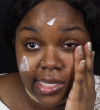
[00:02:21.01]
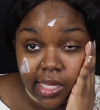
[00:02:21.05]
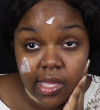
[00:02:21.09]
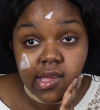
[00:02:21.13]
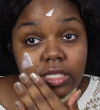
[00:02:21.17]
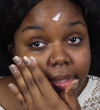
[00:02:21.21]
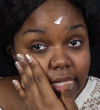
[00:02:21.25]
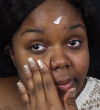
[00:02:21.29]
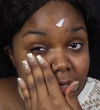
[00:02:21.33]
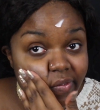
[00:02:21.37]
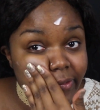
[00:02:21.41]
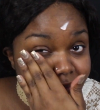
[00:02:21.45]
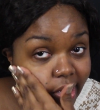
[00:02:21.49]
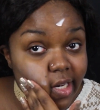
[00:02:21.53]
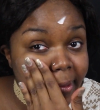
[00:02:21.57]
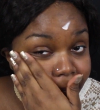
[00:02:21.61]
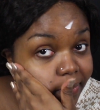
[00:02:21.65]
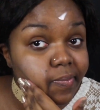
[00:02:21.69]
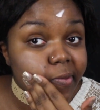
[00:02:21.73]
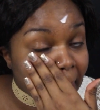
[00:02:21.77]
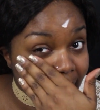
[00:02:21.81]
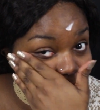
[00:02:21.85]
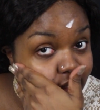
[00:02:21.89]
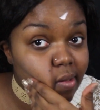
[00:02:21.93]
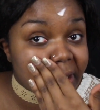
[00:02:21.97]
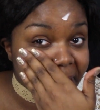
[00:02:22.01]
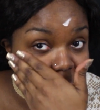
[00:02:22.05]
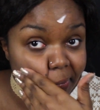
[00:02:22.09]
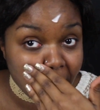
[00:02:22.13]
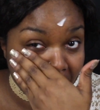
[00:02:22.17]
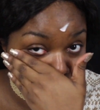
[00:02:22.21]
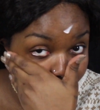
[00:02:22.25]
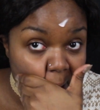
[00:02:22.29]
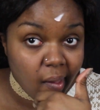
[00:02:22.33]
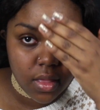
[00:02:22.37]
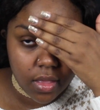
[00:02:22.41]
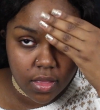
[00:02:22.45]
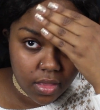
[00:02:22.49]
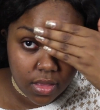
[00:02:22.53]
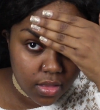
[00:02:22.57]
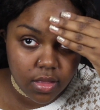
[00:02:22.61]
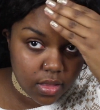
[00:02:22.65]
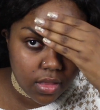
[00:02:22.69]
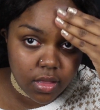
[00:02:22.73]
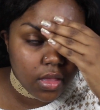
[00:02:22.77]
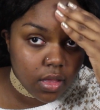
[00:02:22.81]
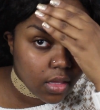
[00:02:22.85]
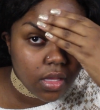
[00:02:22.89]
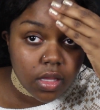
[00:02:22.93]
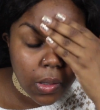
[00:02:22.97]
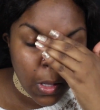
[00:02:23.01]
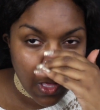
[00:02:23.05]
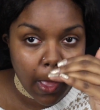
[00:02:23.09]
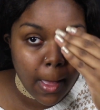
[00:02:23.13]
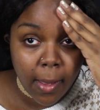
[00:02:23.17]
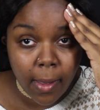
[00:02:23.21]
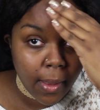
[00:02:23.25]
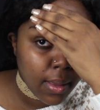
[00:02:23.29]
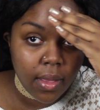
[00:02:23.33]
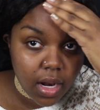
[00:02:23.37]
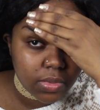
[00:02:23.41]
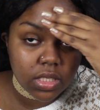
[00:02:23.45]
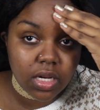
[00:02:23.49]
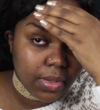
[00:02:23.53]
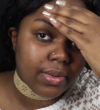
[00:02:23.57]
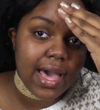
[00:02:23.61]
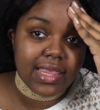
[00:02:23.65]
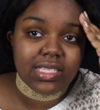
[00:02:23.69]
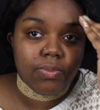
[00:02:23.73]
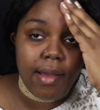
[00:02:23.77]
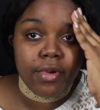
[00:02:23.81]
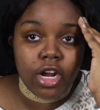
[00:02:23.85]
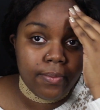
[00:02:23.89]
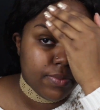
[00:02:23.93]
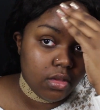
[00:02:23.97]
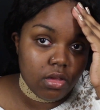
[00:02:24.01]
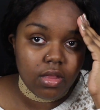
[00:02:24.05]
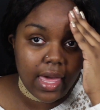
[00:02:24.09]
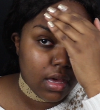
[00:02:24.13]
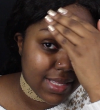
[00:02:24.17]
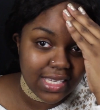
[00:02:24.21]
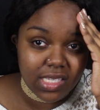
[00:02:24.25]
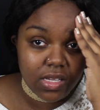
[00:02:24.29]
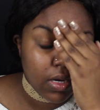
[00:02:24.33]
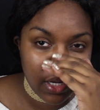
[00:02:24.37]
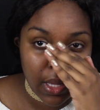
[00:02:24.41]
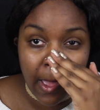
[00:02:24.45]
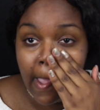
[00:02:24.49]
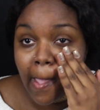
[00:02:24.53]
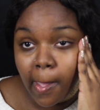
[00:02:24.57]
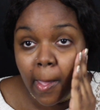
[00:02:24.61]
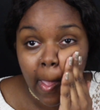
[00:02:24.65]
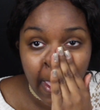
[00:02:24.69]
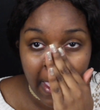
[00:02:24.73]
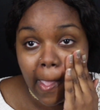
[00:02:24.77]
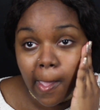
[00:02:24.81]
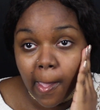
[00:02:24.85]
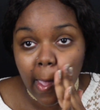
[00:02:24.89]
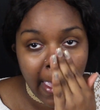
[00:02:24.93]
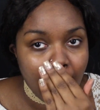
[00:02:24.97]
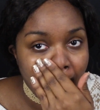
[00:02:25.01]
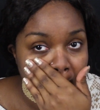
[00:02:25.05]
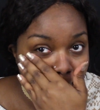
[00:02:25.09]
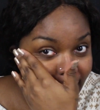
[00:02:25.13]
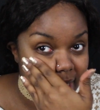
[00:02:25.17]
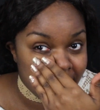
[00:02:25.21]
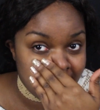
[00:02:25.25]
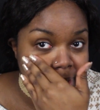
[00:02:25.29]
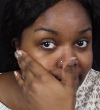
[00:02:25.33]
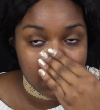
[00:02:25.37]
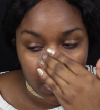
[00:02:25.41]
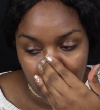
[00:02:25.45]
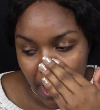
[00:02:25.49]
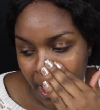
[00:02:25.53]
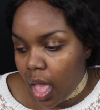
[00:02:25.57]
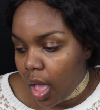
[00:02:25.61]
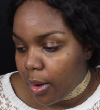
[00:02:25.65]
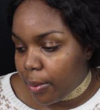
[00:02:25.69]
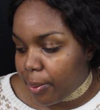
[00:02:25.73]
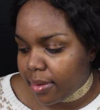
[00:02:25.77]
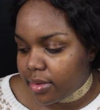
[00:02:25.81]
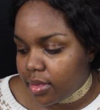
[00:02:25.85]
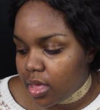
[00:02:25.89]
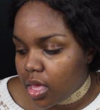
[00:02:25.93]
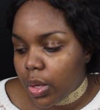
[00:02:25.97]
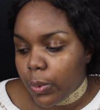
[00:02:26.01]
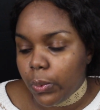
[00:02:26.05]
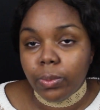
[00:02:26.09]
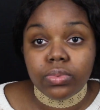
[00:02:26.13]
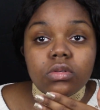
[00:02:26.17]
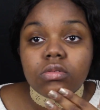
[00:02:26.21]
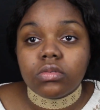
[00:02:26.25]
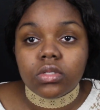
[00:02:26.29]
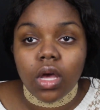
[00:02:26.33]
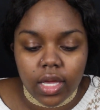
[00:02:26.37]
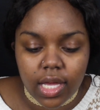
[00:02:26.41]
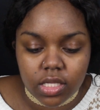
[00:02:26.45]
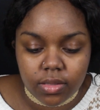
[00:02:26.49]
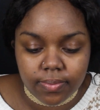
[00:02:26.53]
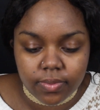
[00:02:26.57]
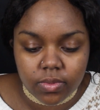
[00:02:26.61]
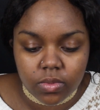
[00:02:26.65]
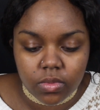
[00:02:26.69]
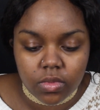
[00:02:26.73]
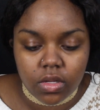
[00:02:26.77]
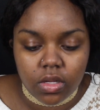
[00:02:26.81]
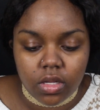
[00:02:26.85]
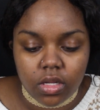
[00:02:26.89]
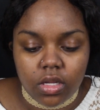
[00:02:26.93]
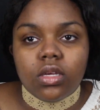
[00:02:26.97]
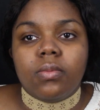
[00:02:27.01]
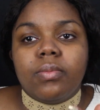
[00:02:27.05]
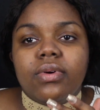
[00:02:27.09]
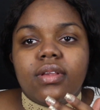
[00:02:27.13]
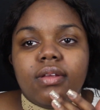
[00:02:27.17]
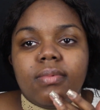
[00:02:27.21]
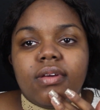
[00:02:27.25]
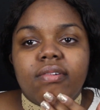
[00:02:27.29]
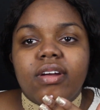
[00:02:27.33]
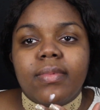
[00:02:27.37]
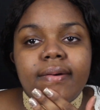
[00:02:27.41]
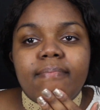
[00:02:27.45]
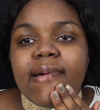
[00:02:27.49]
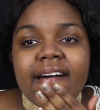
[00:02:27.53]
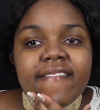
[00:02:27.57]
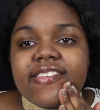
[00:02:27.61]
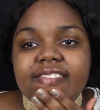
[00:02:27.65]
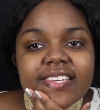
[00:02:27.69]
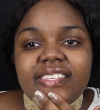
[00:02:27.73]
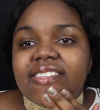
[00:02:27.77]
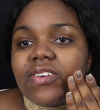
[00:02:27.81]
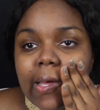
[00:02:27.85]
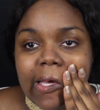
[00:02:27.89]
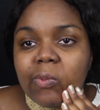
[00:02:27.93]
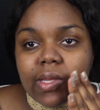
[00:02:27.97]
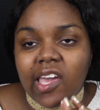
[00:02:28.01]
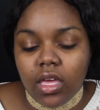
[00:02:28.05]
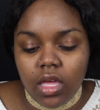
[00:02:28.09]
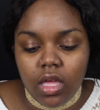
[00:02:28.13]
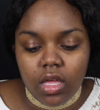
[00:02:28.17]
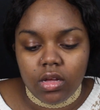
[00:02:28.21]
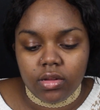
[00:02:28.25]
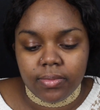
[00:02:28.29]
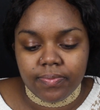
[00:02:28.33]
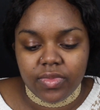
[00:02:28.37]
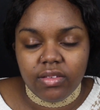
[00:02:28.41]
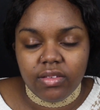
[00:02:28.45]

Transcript: I got a dragon because he fought it by the easy guitar and not with libation. I'm going to swim from my African brother. Extra to listen, something with college, making it better.